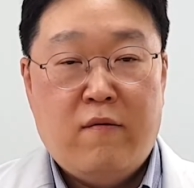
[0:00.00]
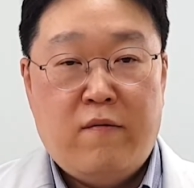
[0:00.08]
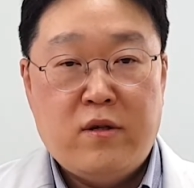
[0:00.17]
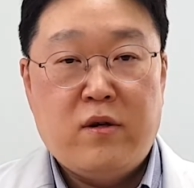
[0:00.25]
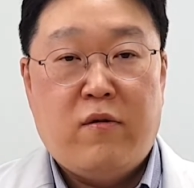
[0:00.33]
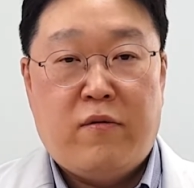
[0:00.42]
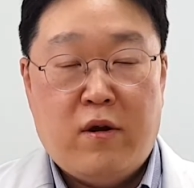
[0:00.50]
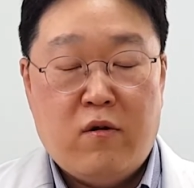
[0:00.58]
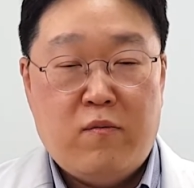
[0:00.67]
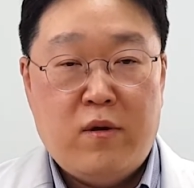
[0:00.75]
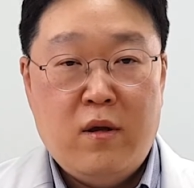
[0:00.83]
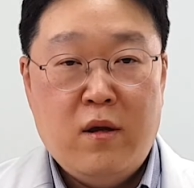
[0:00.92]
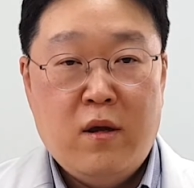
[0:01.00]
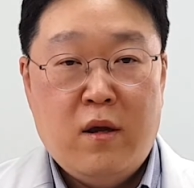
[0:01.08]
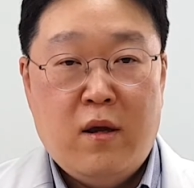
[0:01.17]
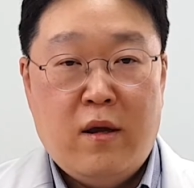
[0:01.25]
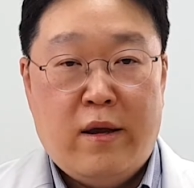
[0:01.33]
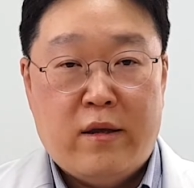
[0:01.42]
physical therapy,
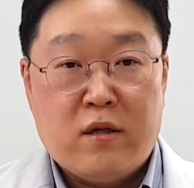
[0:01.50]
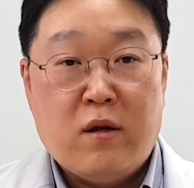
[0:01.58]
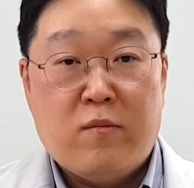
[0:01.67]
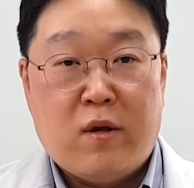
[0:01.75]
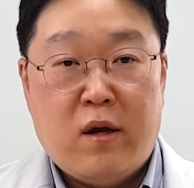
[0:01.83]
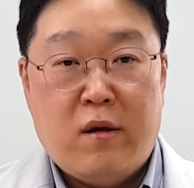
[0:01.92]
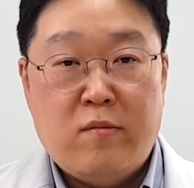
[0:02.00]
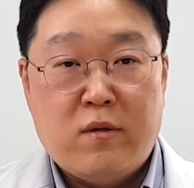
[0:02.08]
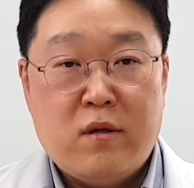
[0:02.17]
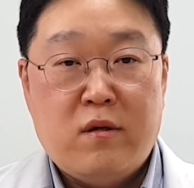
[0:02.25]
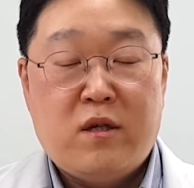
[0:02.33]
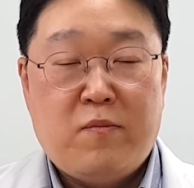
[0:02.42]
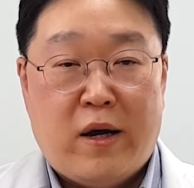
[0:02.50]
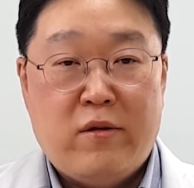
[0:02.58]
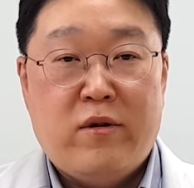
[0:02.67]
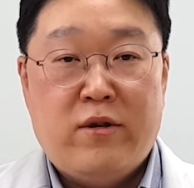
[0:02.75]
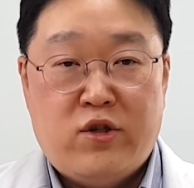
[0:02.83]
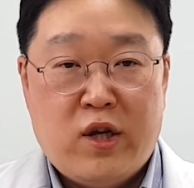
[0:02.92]
and sometimes
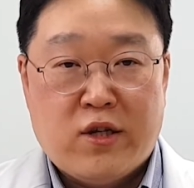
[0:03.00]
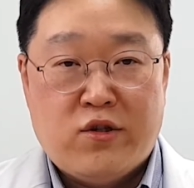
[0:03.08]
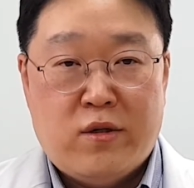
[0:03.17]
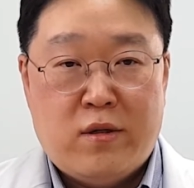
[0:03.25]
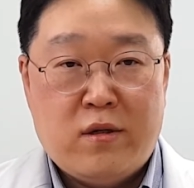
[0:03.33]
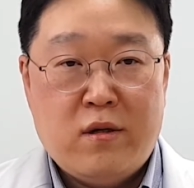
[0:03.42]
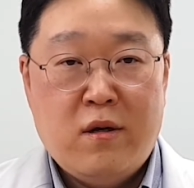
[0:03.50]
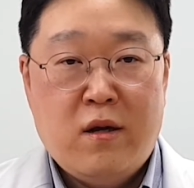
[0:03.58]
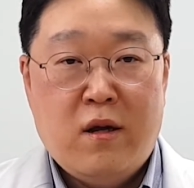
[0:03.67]
spinal injections.